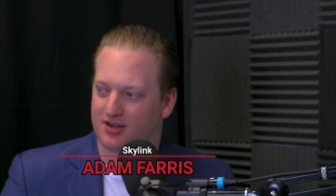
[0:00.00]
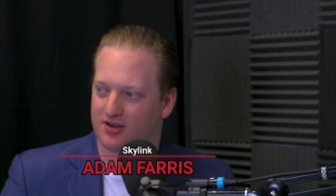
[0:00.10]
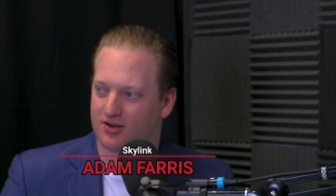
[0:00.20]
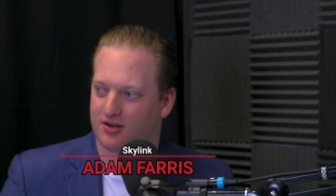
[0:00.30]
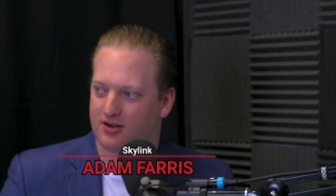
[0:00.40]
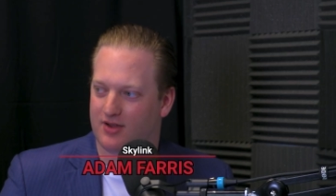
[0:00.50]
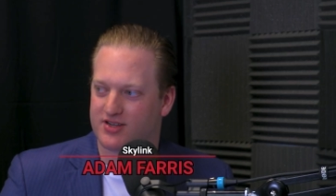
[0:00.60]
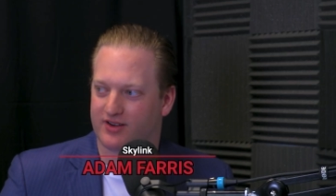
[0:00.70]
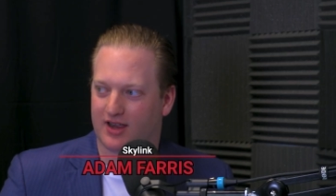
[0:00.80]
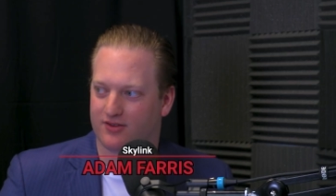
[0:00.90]
I was
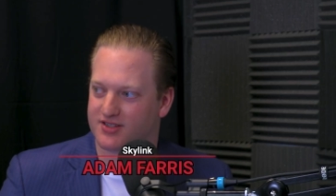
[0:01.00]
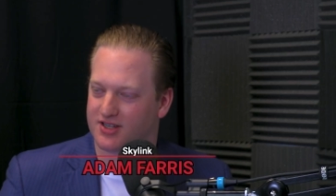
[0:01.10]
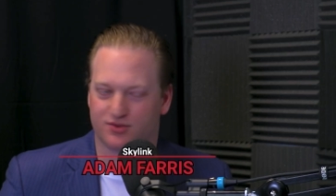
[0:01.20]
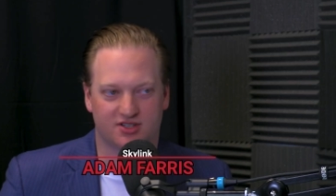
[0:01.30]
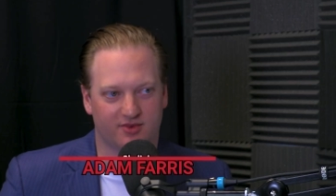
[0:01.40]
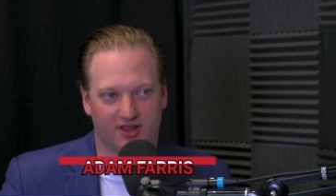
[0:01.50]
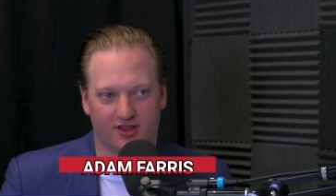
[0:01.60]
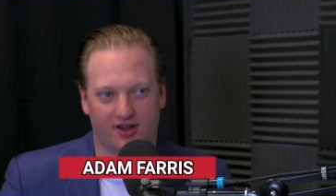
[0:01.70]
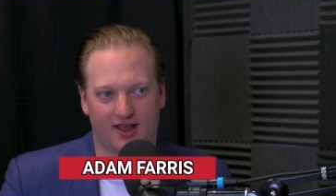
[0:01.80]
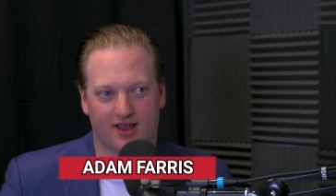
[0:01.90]
having a conversation with somebody the
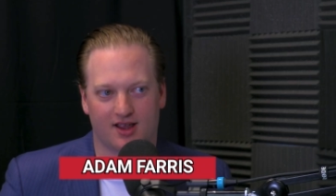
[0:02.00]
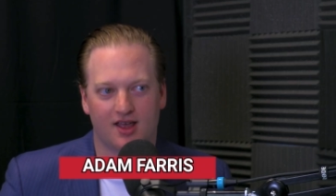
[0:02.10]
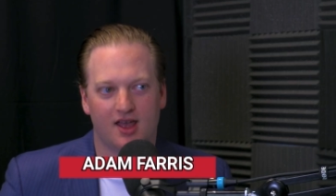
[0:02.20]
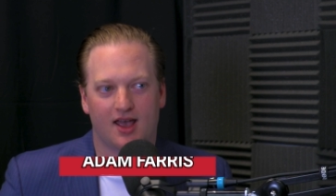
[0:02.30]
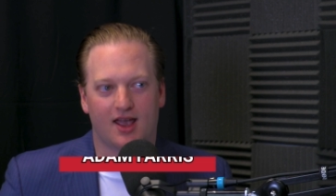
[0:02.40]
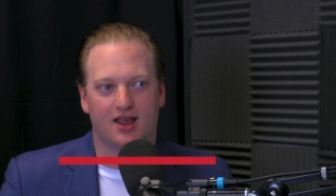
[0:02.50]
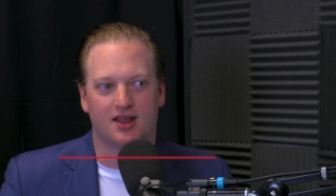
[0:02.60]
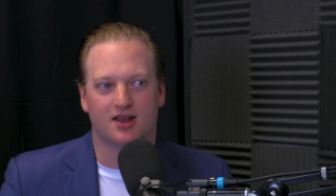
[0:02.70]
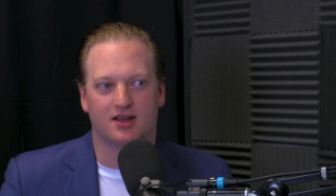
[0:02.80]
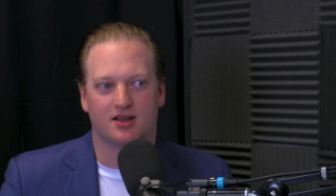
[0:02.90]
other day,
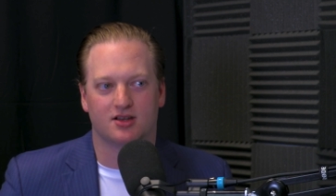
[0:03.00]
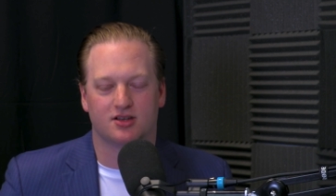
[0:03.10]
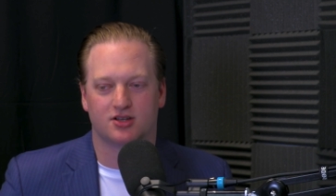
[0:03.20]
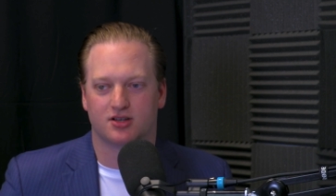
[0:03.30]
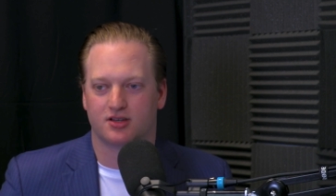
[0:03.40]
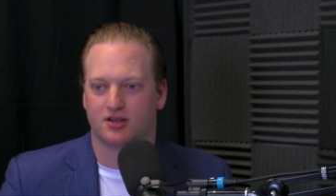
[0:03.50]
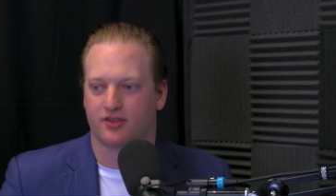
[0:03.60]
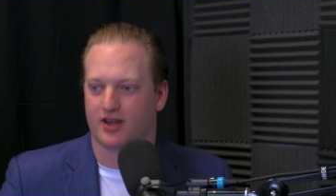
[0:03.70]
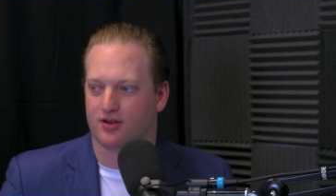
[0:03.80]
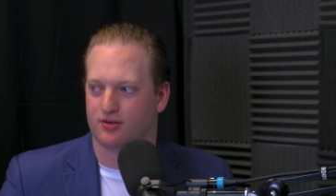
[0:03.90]
and you know
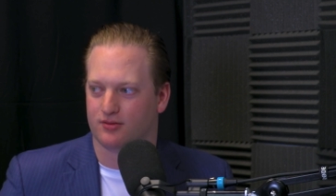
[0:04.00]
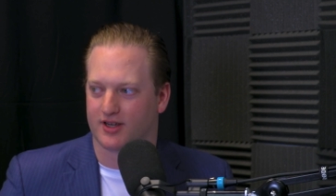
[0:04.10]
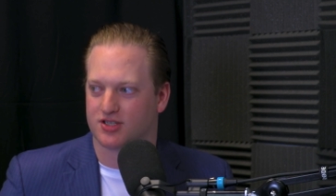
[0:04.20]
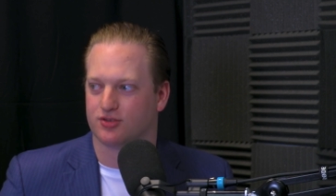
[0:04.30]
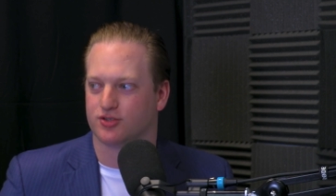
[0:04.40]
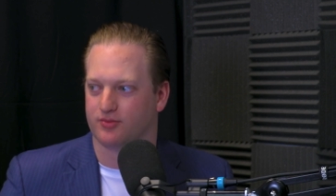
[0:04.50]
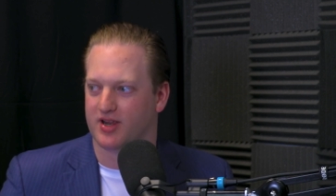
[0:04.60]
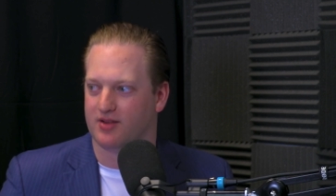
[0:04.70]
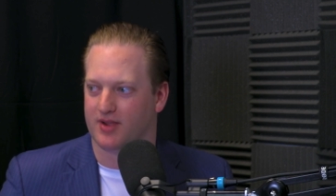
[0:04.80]
they do like social media